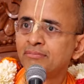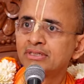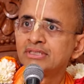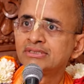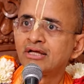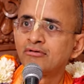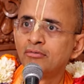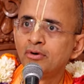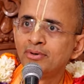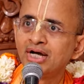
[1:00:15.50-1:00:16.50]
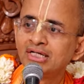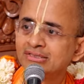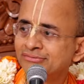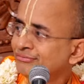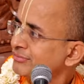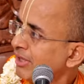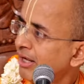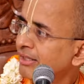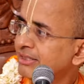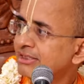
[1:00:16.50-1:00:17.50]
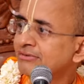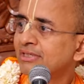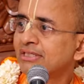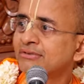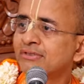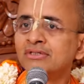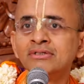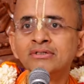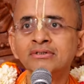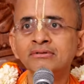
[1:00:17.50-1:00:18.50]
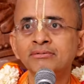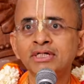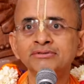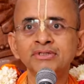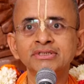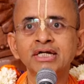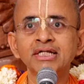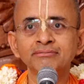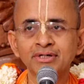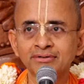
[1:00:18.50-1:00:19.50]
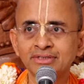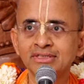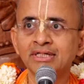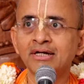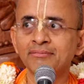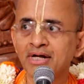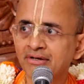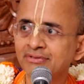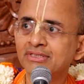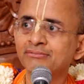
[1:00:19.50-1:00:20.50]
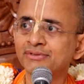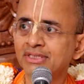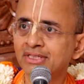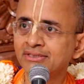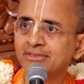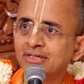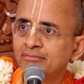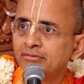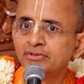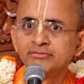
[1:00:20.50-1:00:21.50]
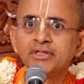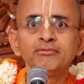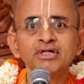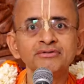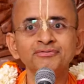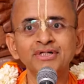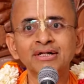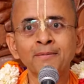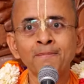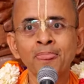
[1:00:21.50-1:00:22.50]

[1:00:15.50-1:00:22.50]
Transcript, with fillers: and Bhakti Sarvabhauma. Hmm? All this is very good because we are studying Bhagavad Gita, Bhagavatam, Chaitanya Charitamrita, which is very wonderful.